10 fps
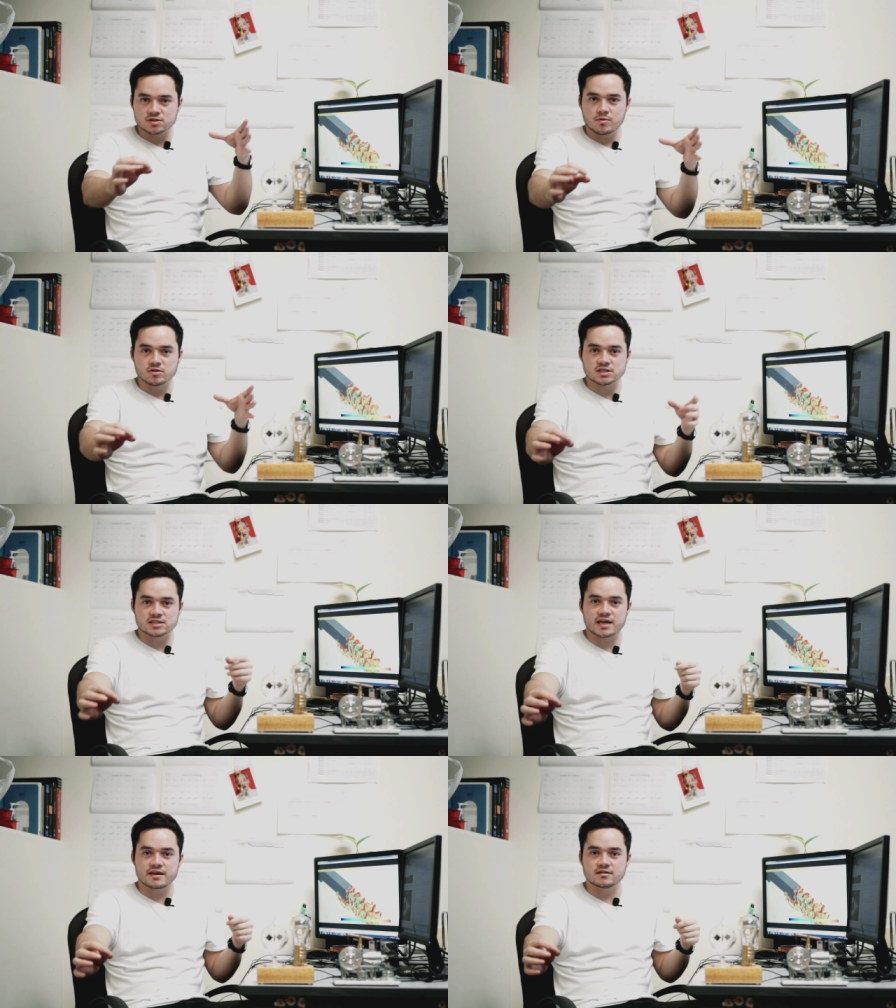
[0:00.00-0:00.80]
smaller
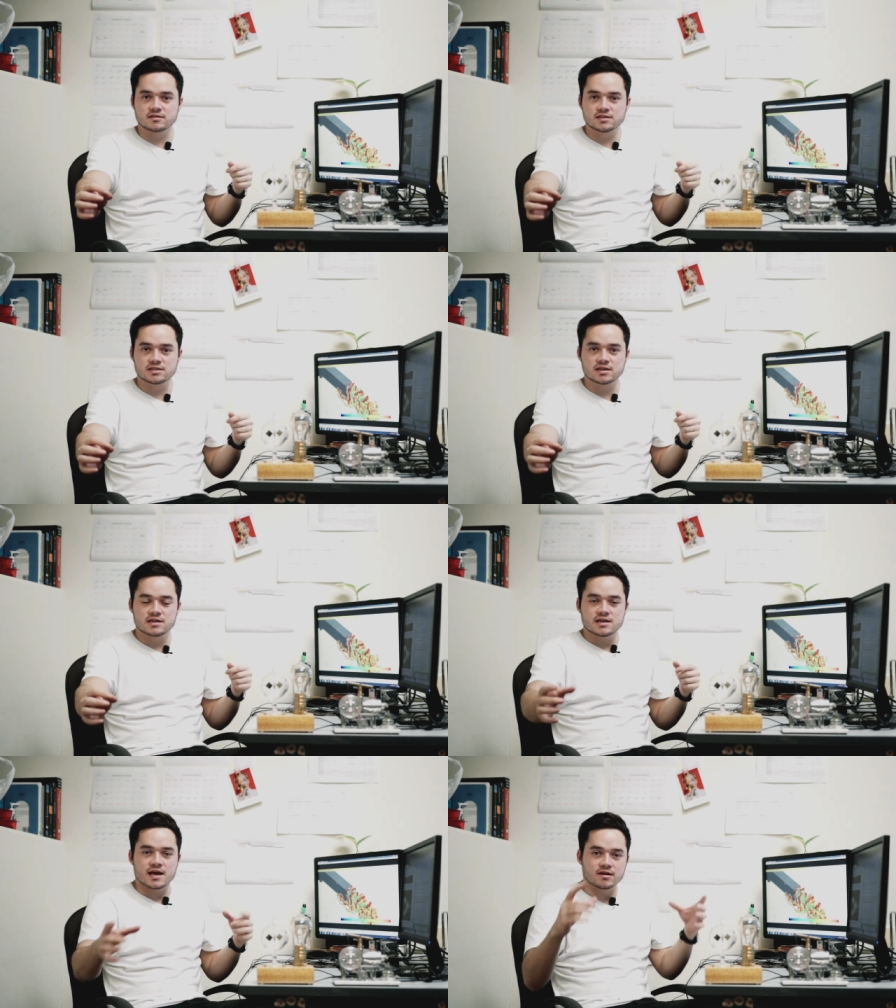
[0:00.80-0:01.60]
scales
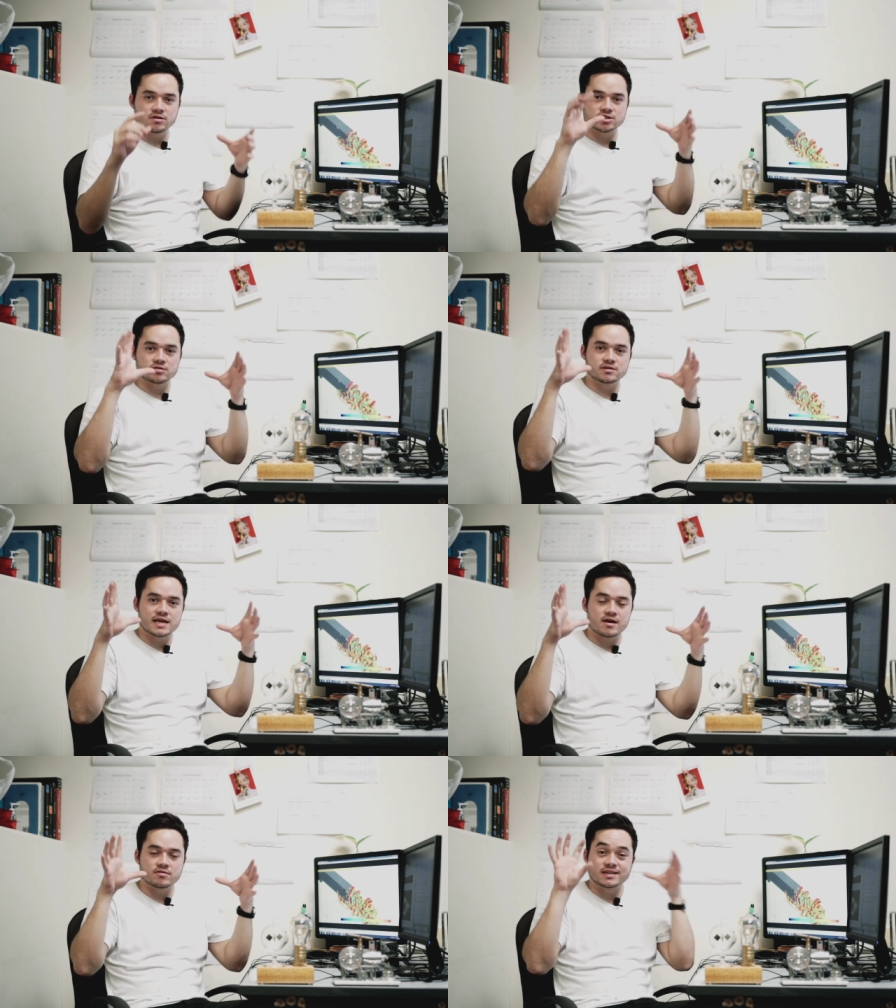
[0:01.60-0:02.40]
and also
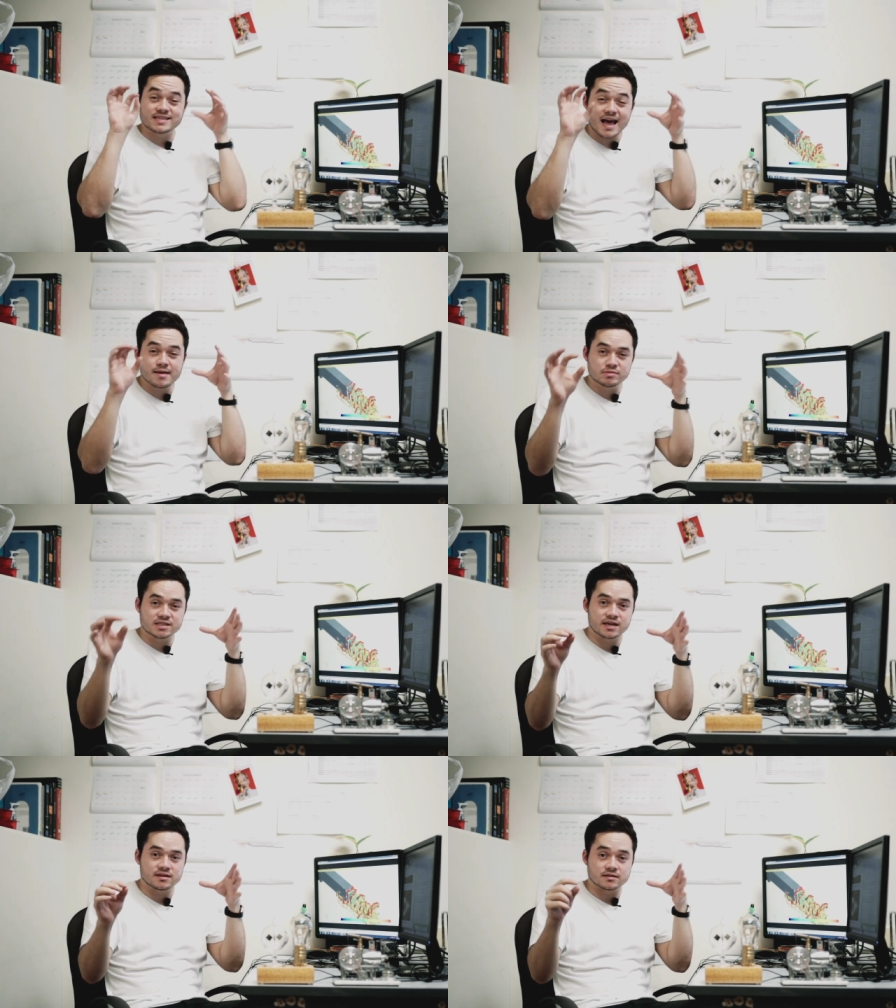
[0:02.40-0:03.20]
down the time
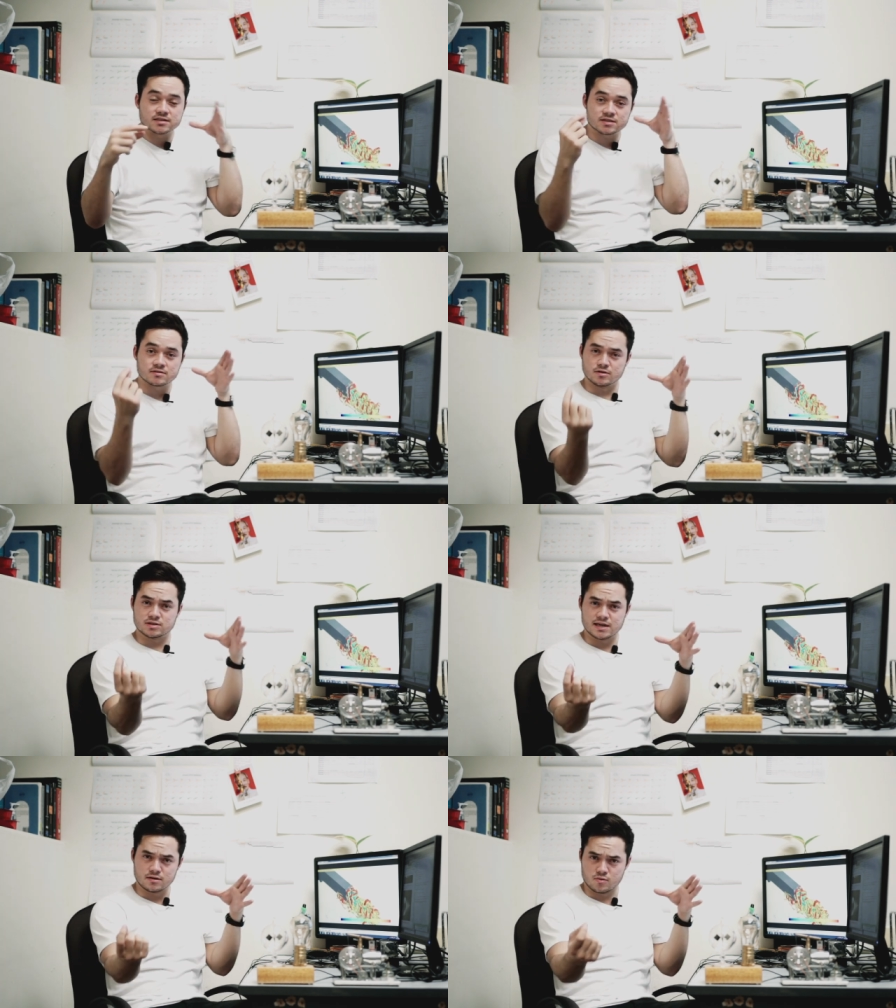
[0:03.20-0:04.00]
scales, so
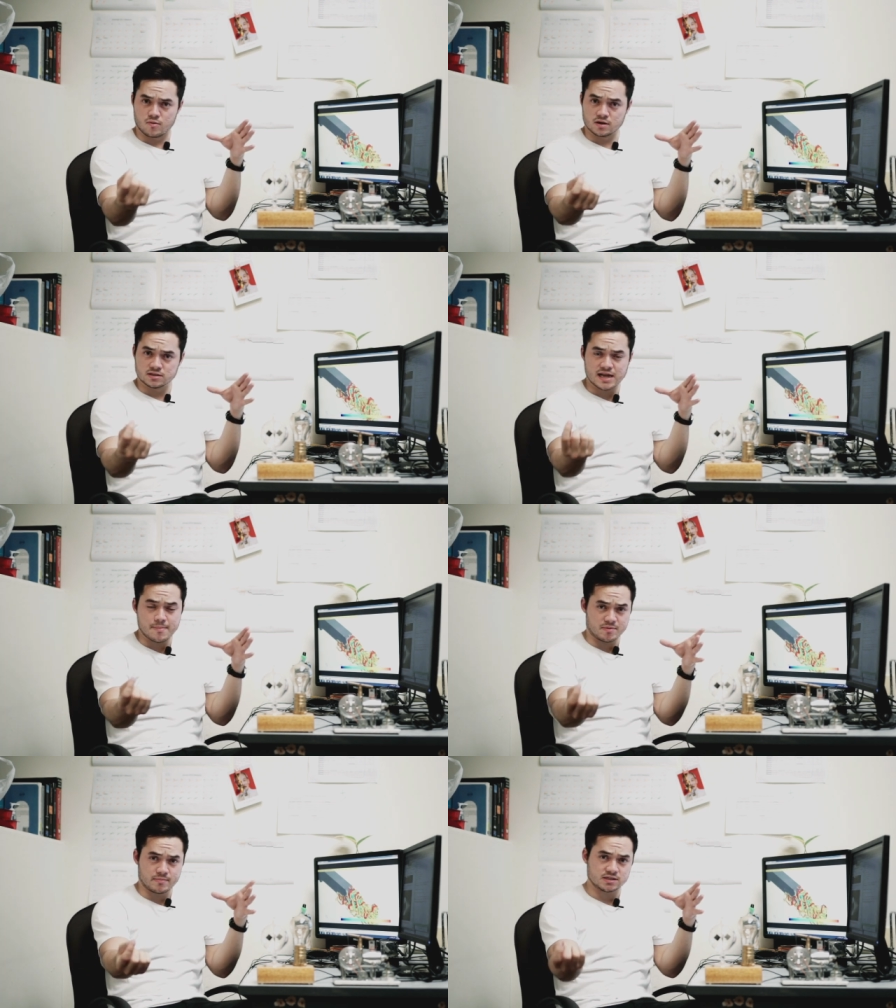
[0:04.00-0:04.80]
those little whirls
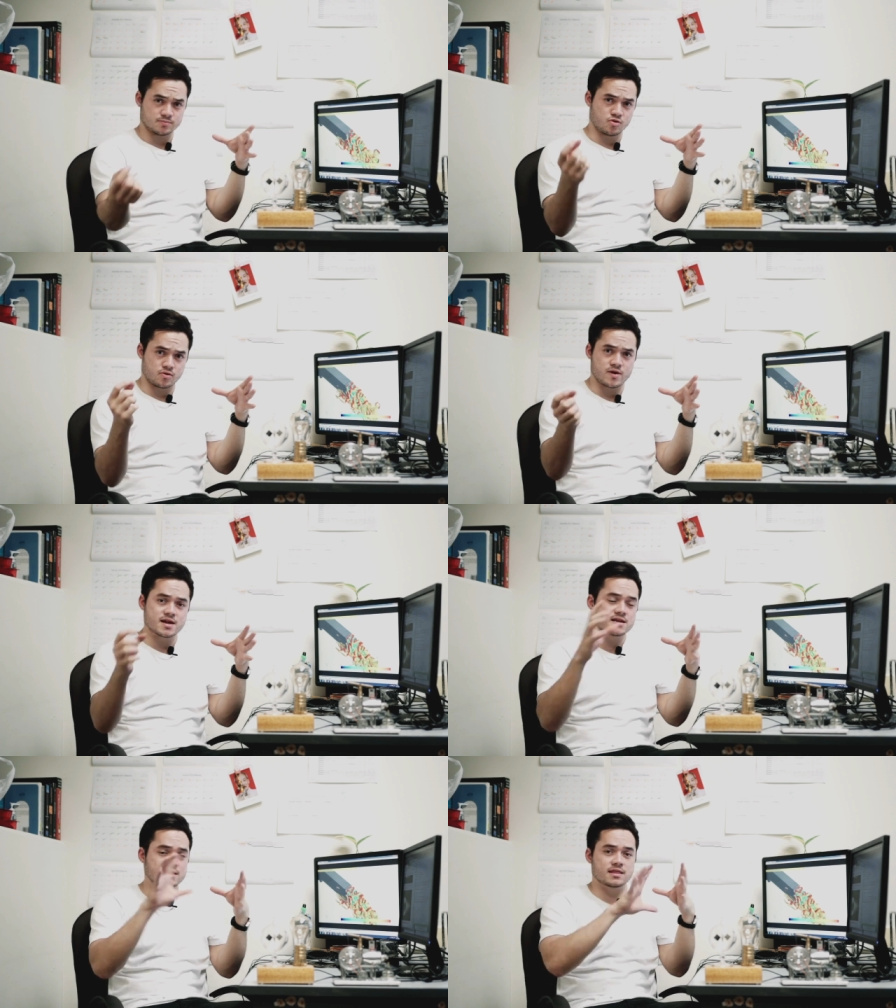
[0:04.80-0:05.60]
happen much more
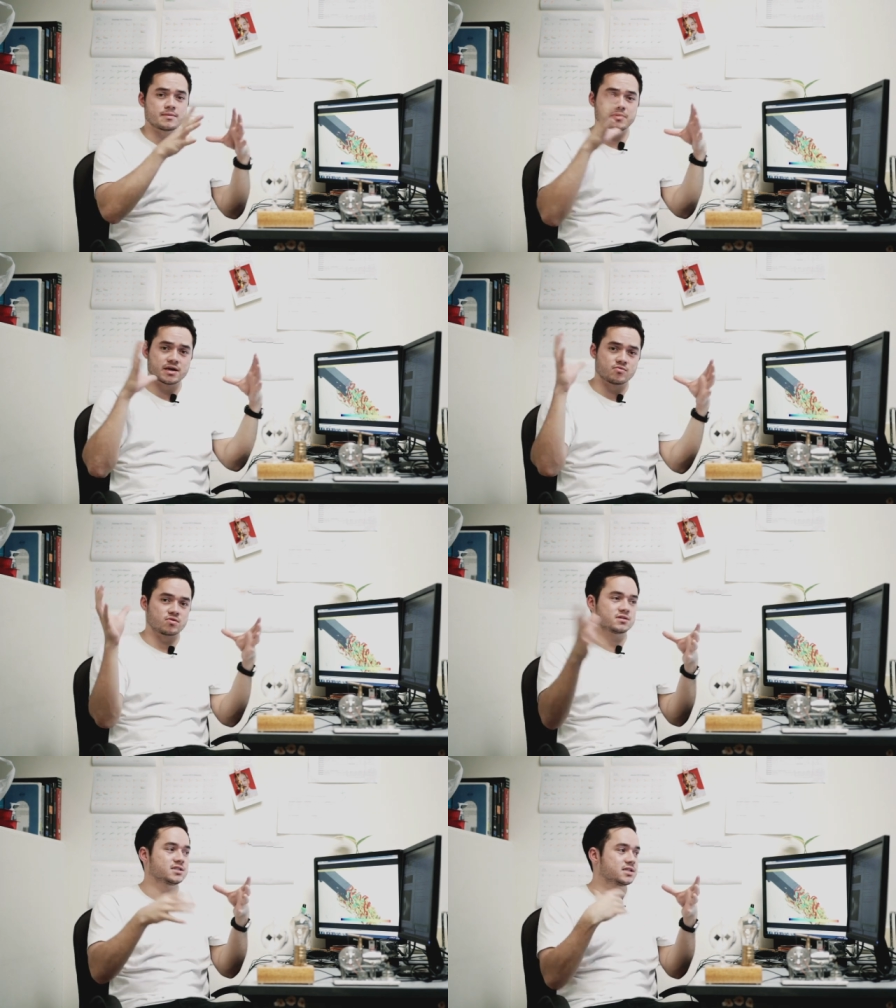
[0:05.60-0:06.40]
quickly than the big
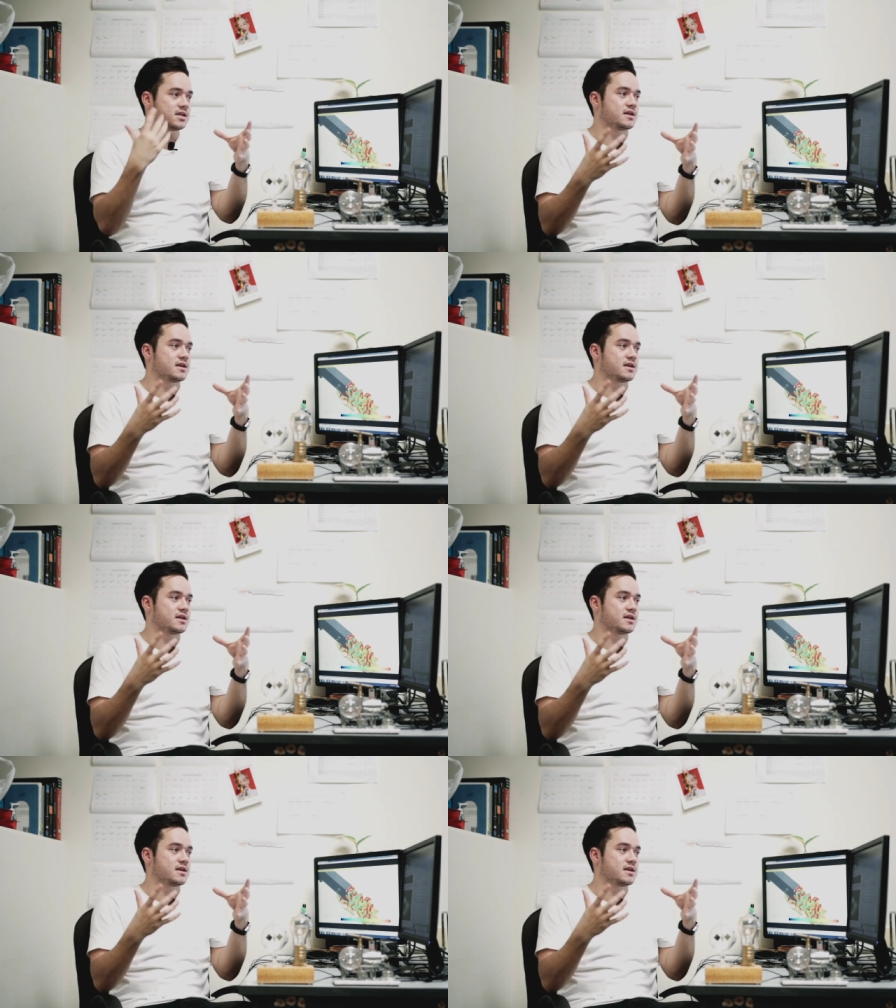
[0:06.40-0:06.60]
whirls.